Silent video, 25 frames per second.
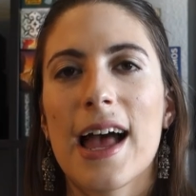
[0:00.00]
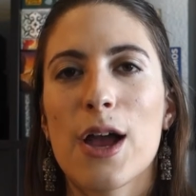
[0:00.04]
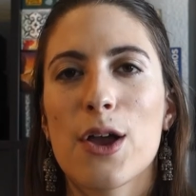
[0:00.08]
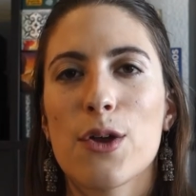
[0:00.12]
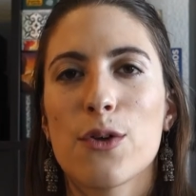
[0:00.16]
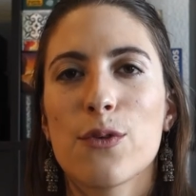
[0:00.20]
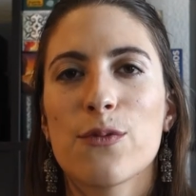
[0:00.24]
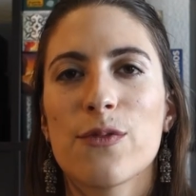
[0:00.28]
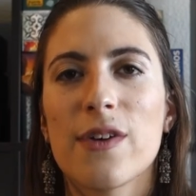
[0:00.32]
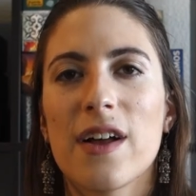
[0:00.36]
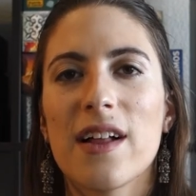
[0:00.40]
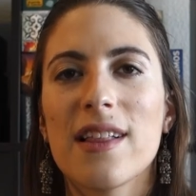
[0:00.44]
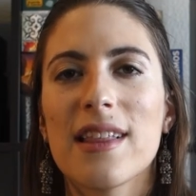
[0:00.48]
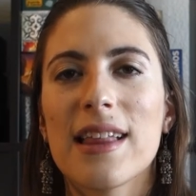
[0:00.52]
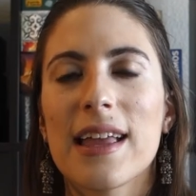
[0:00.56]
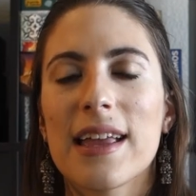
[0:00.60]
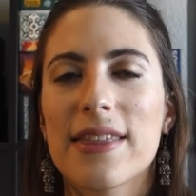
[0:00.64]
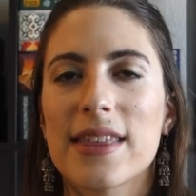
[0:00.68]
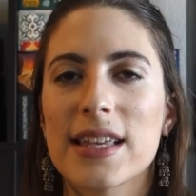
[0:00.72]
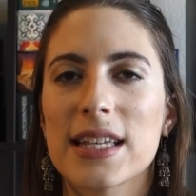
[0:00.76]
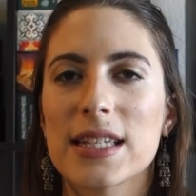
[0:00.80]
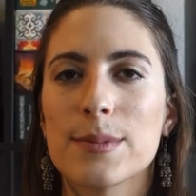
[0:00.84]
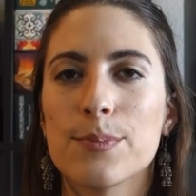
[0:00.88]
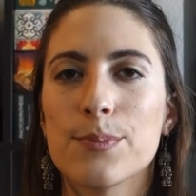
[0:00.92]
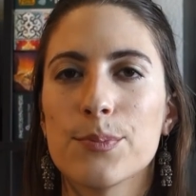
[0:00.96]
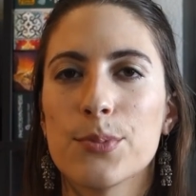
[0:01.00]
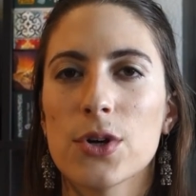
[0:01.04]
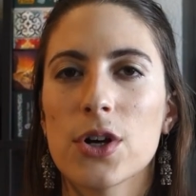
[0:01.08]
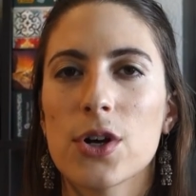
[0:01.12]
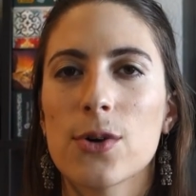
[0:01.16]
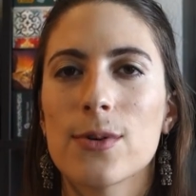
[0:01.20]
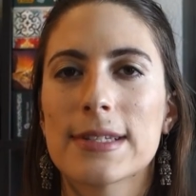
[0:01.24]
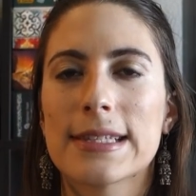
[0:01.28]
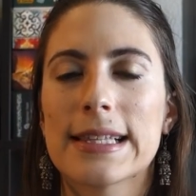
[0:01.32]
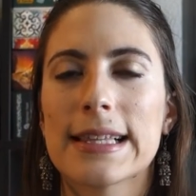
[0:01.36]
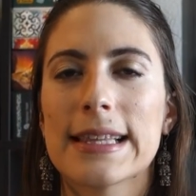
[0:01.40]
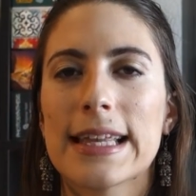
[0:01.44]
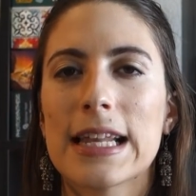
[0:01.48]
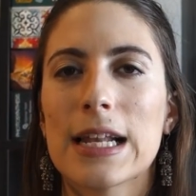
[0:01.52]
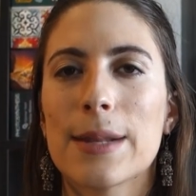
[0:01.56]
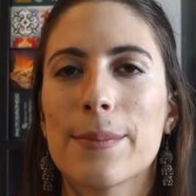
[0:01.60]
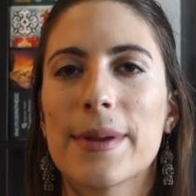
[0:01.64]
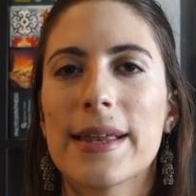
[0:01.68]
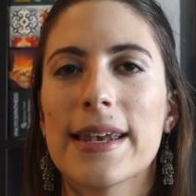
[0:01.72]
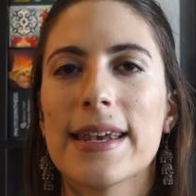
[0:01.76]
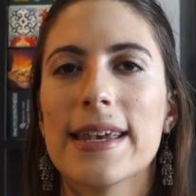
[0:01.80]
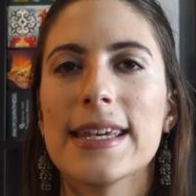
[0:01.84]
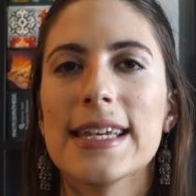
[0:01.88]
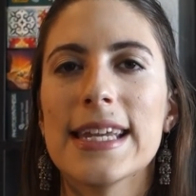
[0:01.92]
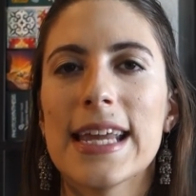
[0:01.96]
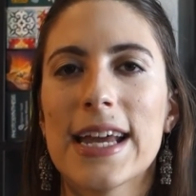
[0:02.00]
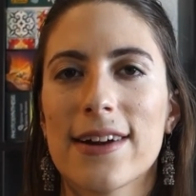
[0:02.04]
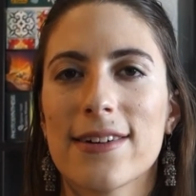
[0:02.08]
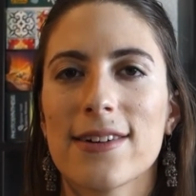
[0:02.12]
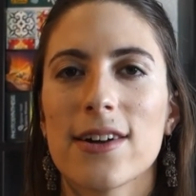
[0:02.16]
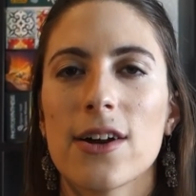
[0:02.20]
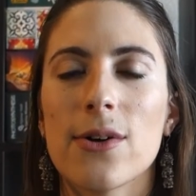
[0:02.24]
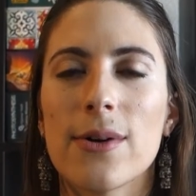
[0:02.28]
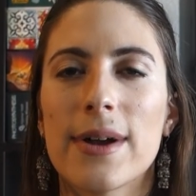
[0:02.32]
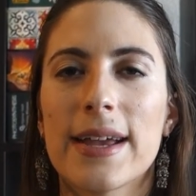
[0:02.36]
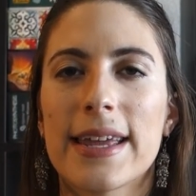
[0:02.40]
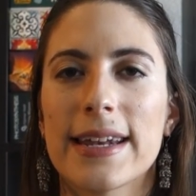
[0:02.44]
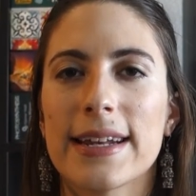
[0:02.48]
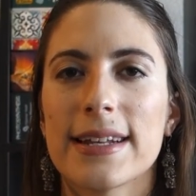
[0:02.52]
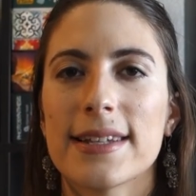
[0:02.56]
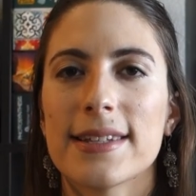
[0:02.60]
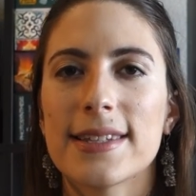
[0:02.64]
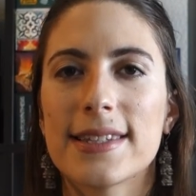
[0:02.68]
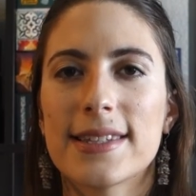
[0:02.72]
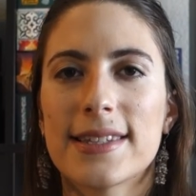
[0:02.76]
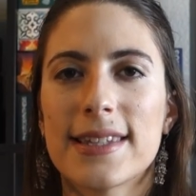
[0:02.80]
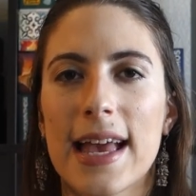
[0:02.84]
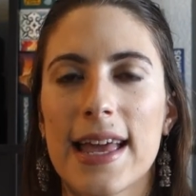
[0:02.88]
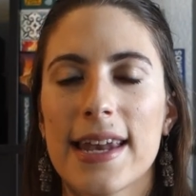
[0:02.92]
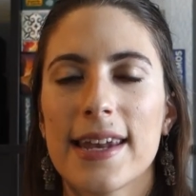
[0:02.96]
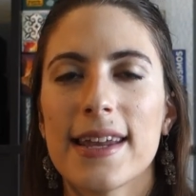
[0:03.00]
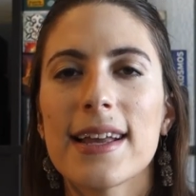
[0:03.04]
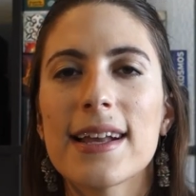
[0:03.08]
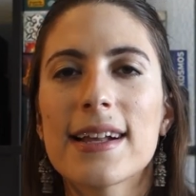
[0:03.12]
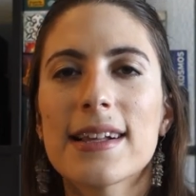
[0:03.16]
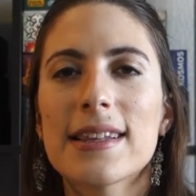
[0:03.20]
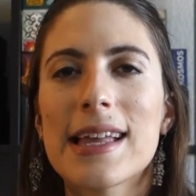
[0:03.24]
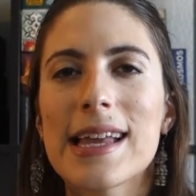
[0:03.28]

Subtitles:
I felt like this book was a little bit narrow in its setting,